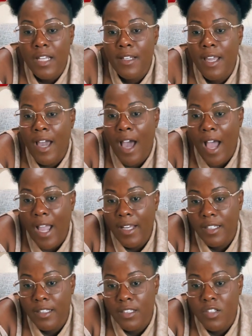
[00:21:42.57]
And they
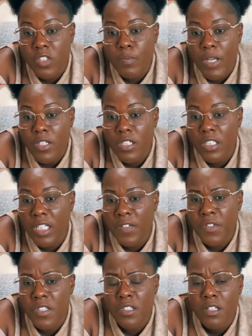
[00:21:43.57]
hide it. And especially
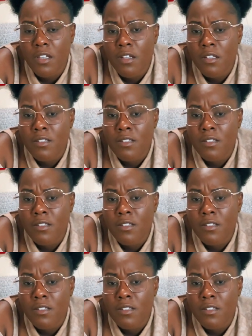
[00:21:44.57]
if it's